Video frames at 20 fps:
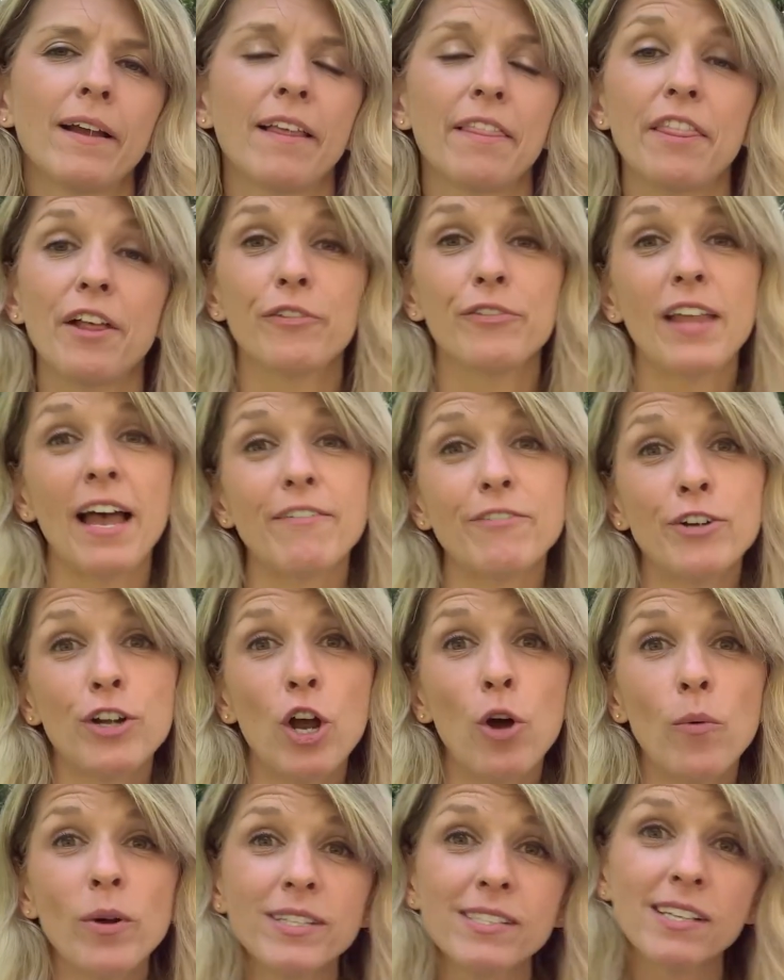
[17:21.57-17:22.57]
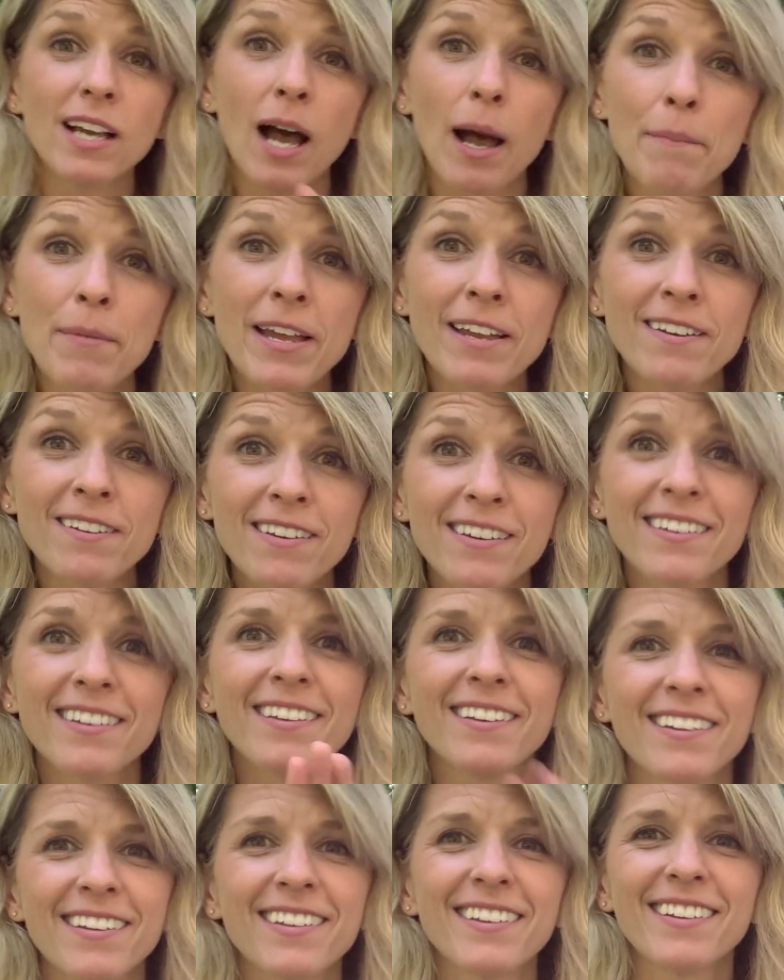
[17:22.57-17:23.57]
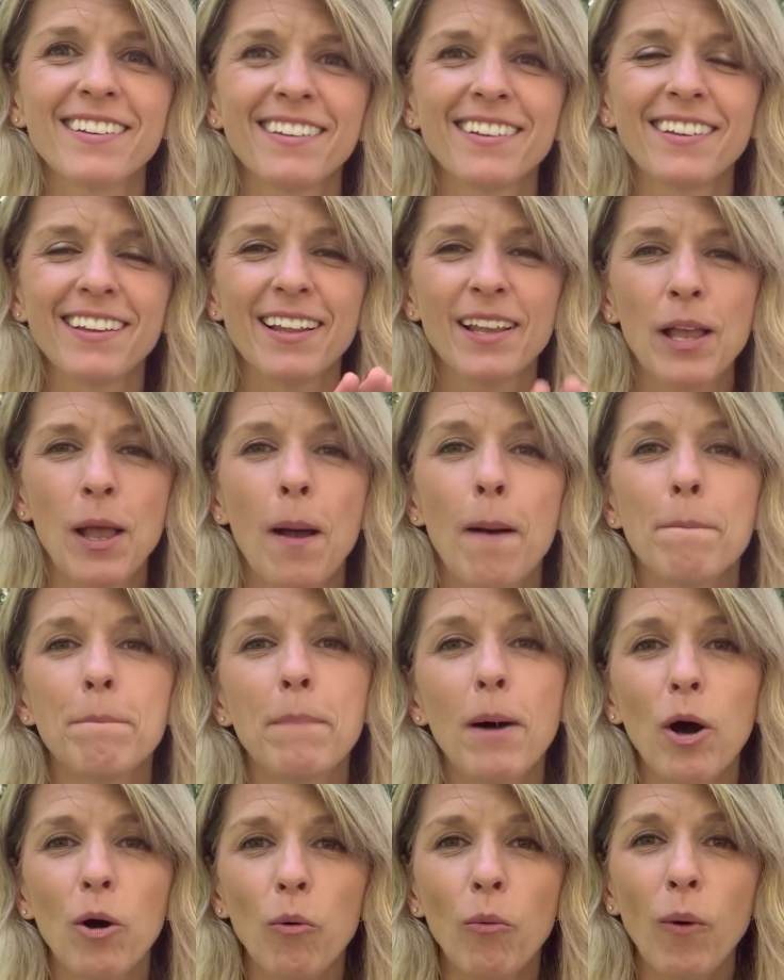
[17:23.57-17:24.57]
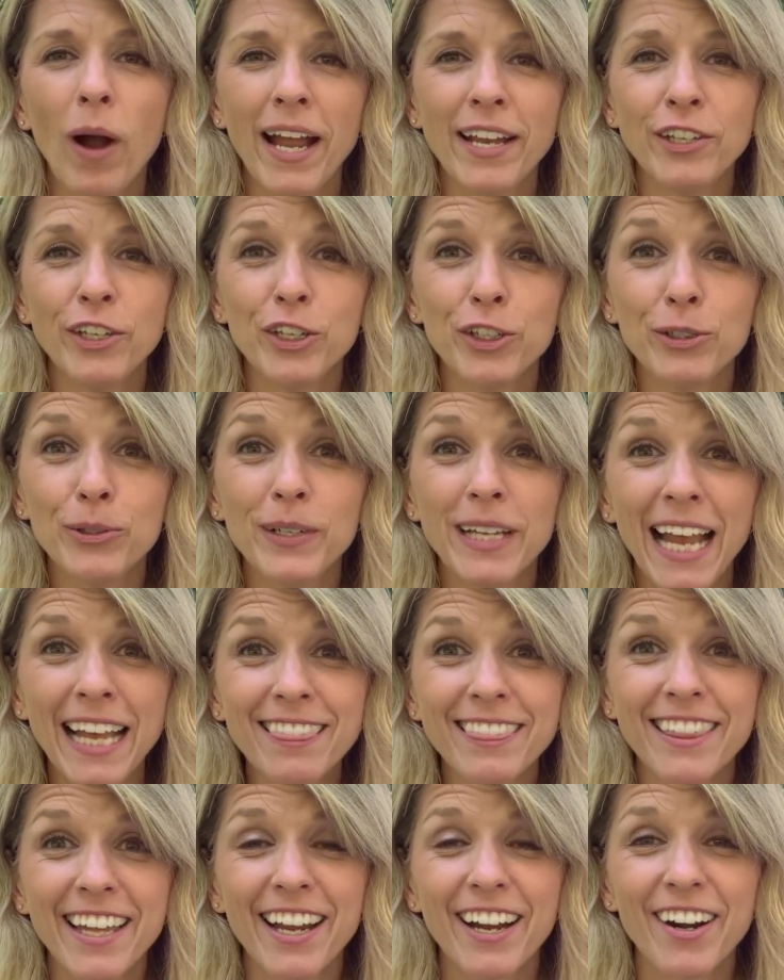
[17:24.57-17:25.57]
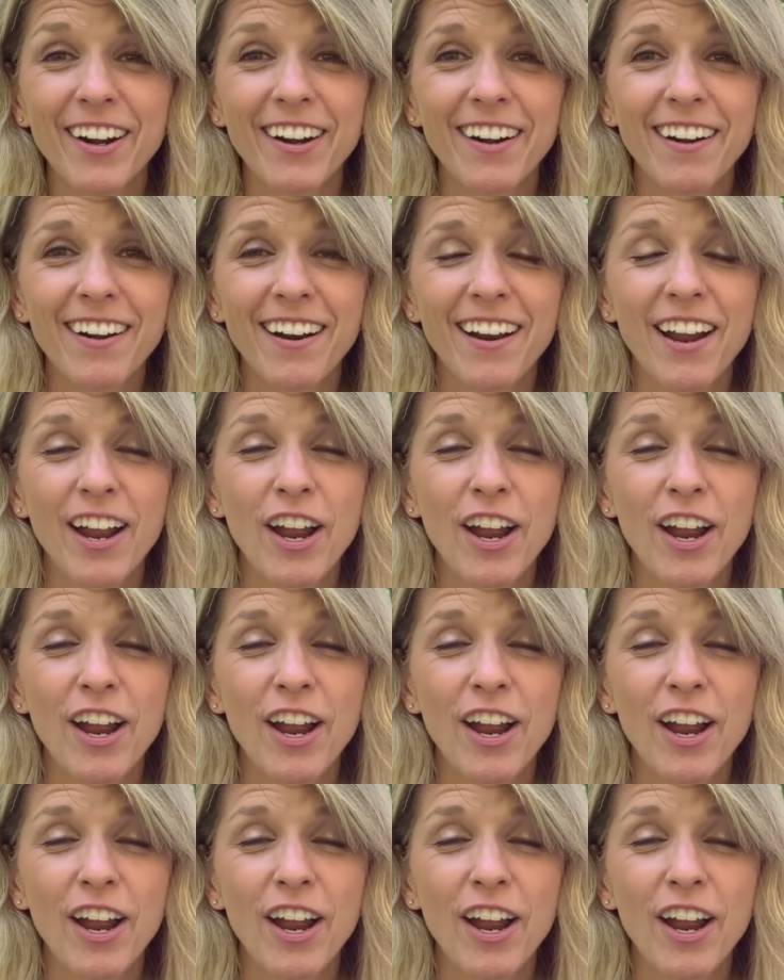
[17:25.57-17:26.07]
They'll never know what's coming, but when you get there,